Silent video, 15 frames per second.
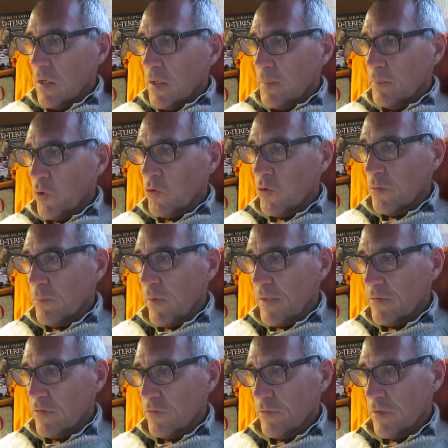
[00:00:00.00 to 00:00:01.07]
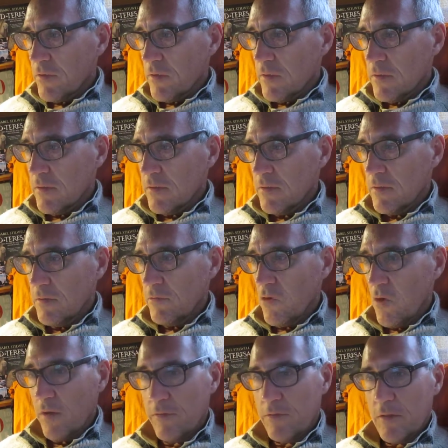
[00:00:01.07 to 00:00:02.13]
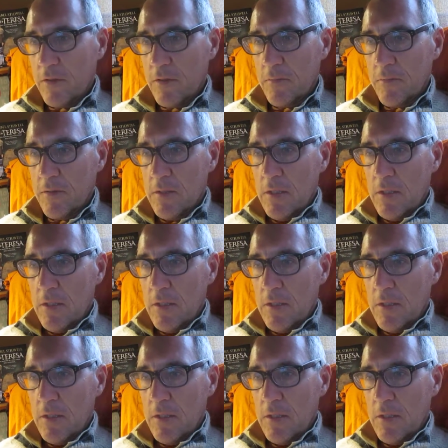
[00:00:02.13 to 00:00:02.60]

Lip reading: important place to visit if you have time.